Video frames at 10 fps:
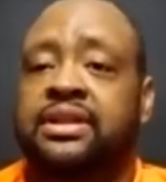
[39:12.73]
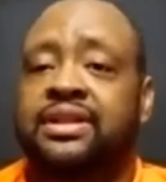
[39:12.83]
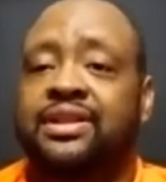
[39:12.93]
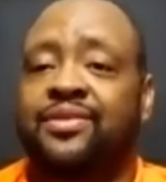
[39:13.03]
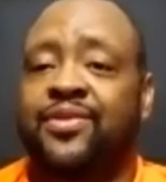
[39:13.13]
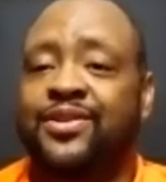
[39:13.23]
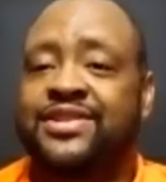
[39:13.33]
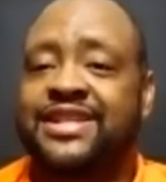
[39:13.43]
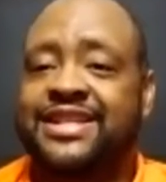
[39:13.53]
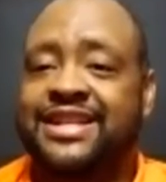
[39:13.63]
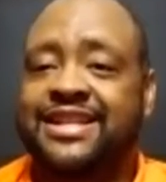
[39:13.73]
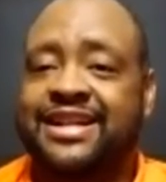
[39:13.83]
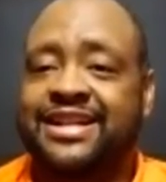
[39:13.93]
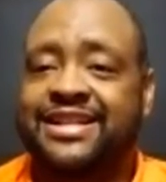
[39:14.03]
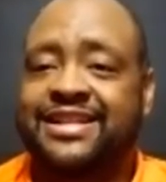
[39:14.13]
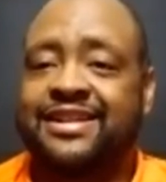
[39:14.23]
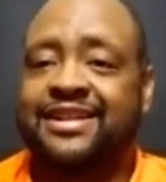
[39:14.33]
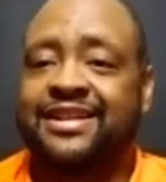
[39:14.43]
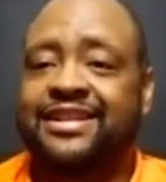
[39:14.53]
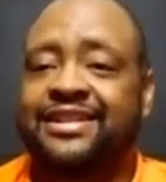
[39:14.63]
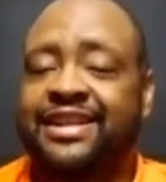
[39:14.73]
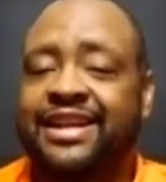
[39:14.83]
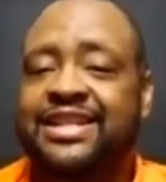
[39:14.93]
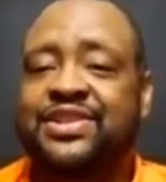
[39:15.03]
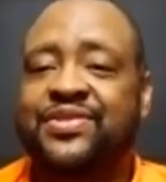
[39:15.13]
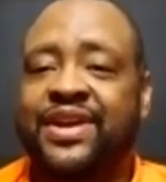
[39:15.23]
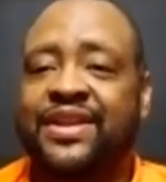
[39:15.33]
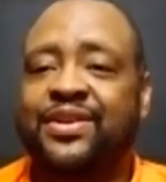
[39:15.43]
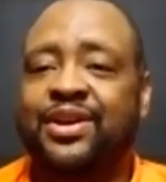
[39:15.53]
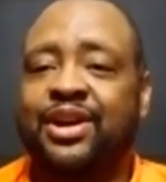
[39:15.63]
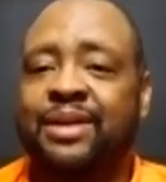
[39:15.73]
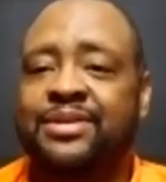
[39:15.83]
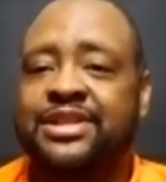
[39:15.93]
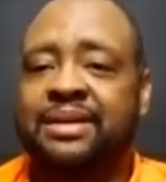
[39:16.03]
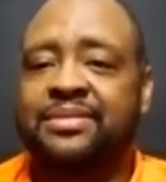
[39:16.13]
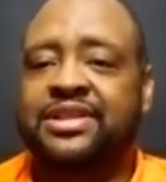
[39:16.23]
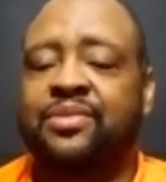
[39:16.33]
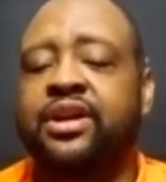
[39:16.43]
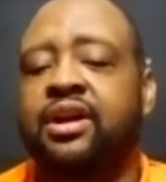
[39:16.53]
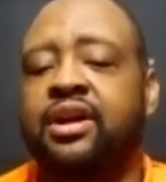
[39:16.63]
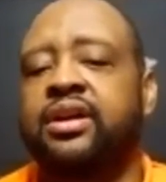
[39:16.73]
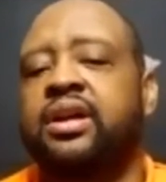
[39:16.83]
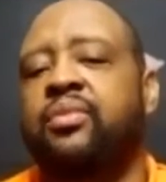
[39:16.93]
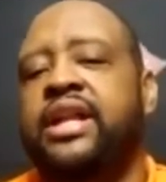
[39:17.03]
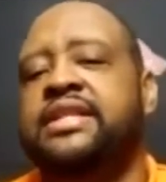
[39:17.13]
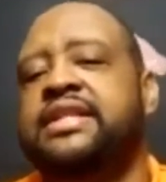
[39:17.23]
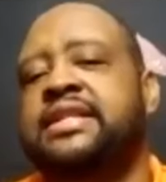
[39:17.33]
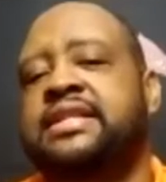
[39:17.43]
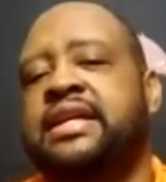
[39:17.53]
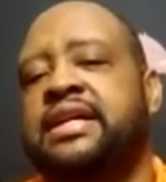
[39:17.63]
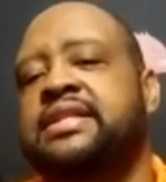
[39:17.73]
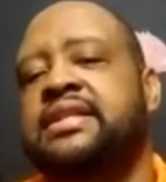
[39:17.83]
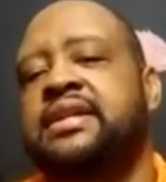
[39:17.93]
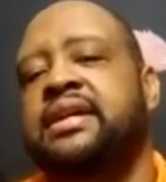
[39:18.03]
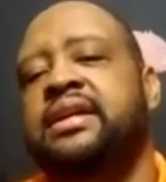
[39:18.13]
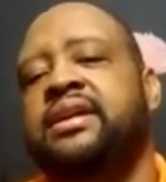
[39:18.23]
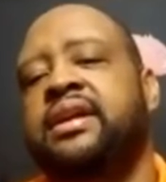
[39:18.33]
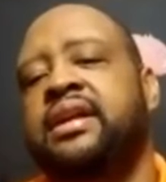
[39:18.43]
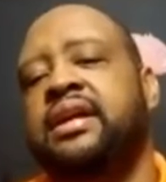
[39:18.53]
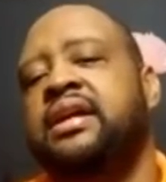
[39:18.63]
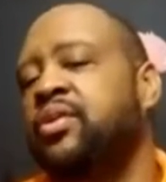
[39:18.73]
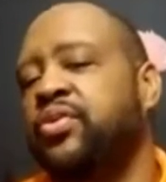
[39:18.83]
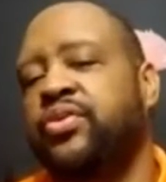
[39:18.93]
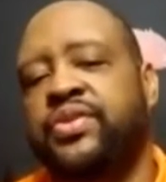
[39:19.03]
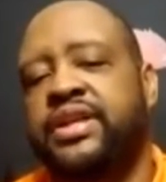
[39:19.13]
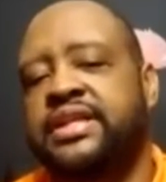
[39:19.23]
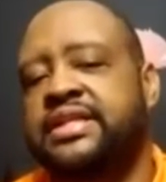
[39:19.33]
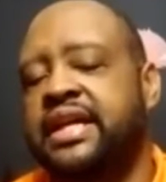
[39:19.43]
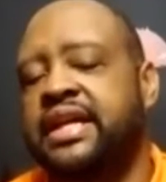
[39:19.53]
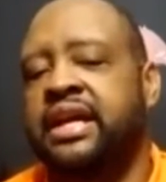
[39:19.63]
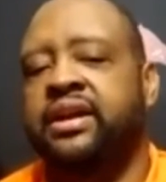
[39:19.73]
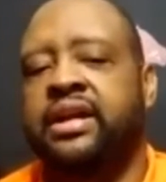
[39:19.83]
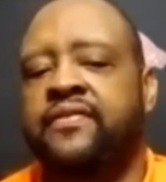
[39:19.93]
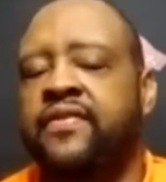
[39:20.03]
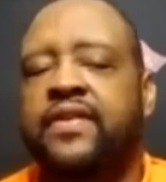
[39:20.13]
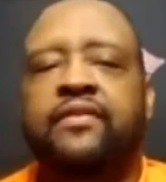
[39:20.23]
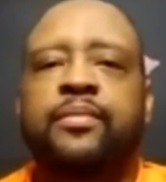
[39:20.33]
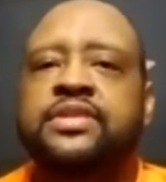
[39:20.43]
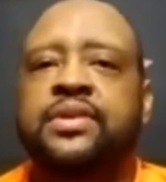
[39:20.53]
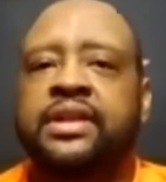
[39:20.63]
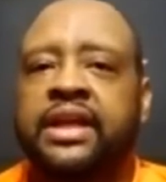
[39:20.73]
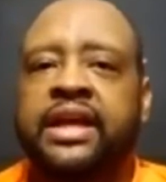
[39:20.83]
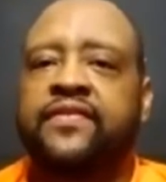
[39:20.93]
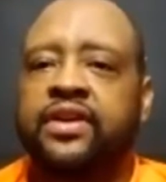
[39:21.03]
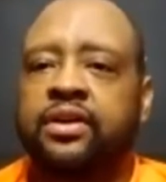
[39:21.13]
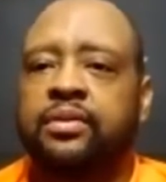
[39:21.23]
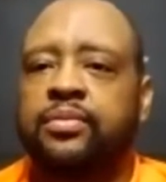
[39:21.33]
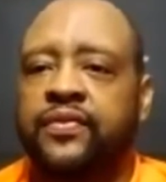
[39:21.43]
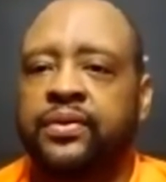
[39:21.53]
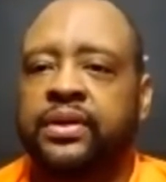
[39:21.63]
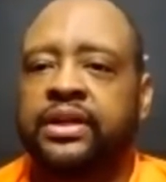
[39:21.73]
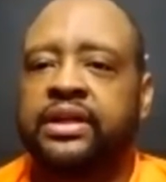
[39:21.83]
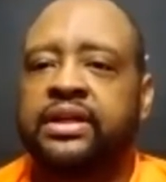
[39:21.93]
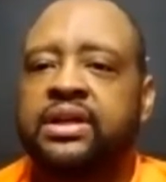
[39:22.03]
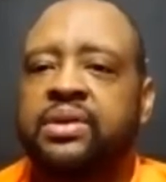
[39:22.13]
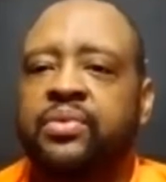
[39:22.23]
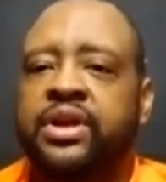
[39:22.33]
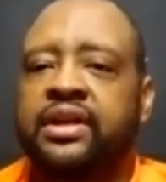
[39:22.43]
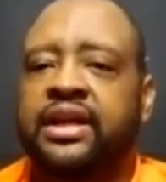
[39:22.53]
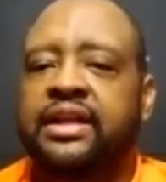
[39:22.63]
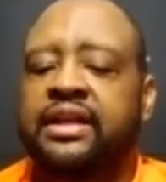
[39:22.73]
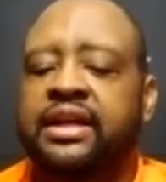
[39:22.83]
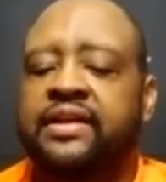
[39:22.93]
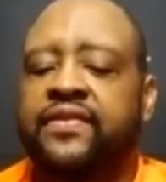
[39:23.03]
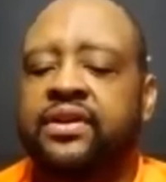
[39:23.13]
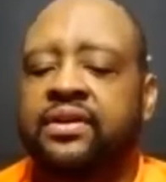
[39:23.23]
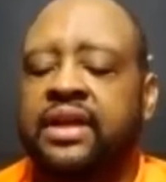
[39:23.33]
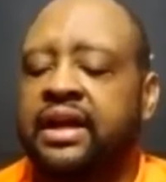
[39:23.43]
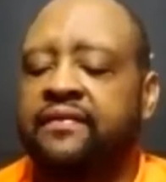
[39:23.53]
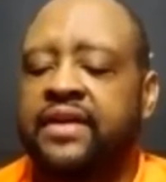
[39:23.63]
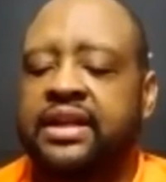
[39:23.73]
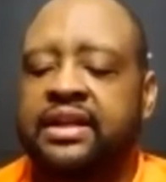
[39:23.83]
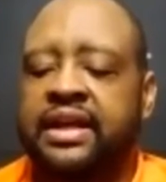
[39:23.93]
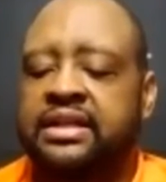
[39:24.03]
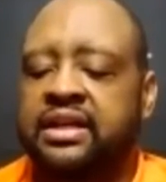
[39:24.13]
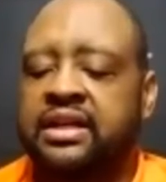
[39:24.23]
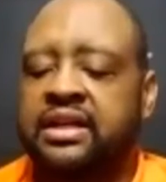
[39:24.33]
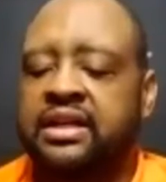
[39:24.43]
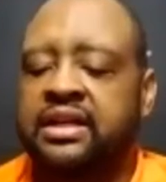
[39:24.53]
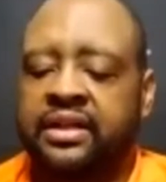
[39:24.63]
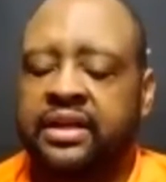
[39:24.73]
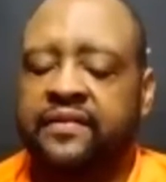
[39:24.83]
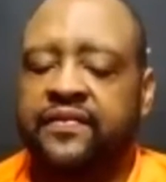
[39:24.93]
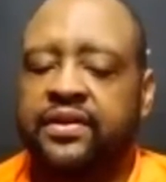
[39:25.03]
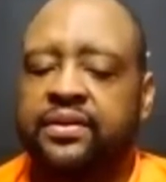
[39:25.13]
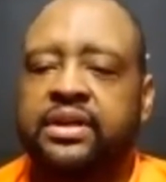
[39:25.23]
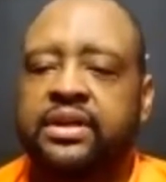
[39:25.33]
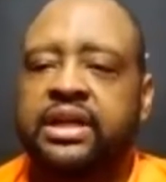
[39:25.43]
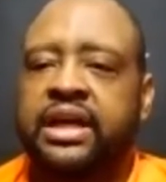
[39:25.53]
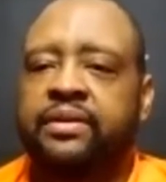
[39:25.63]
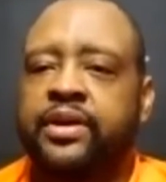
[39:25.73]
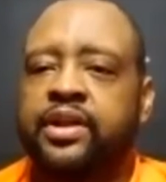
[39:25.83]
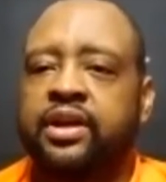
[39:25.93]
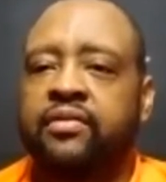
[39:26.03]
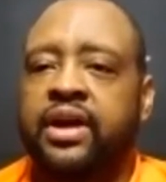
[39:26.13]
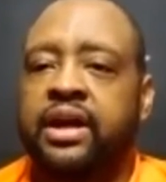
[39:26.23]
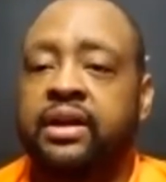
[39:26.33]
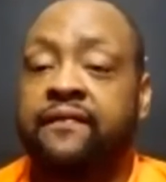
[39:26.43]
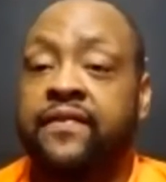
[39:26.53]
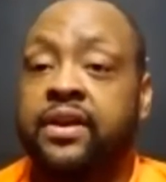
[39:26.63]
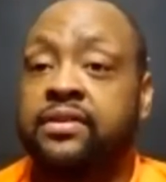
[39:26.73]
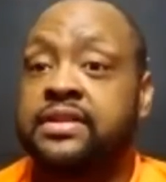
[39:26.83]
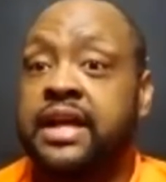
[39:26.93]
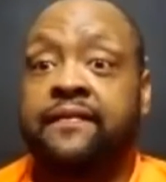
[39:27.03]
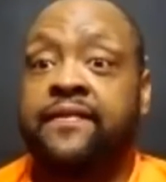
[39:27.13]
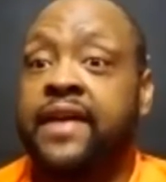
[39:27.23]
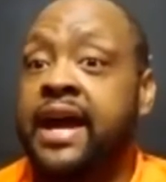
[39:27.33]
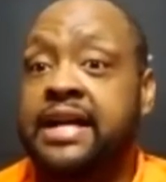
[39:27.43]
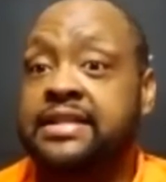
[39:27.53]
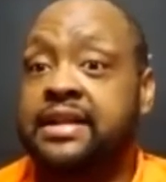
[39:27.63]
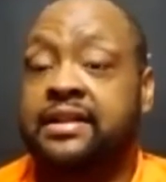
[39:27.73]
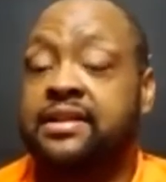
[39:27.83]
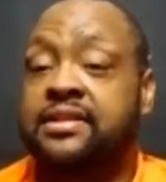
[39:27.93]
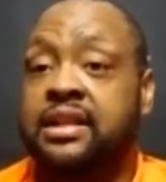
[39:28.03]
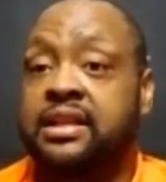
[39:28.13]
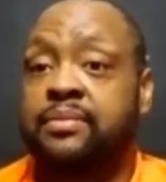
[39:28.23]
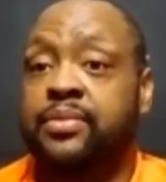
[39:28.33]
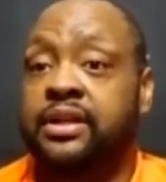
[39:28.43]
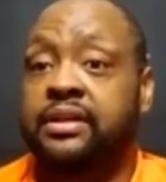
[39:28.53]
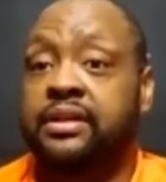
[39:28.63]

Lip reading: The road to success leads straight through the garbage dump. So when you're on your way to success, you're going to go through this area. And if you've ever been to a landfill before, when you look at a landfill, like I've had to dump something in a landfill, and when you look around, it feels like vast, like there's nothing but